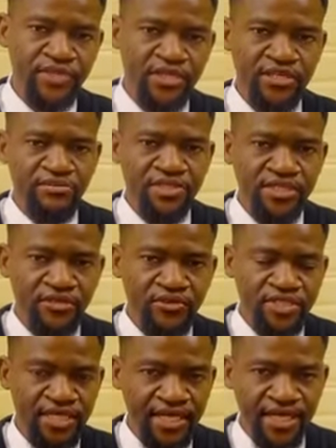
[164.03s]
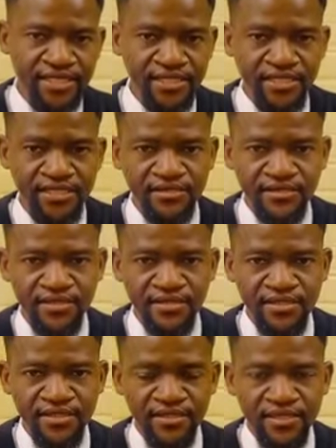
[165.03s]
let me say, Oshakati,
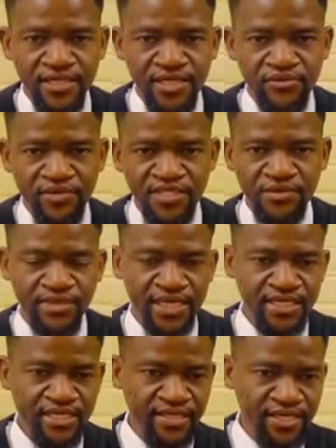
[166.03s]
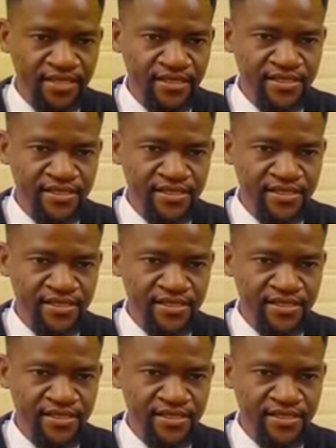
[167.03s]
and we inspect it here.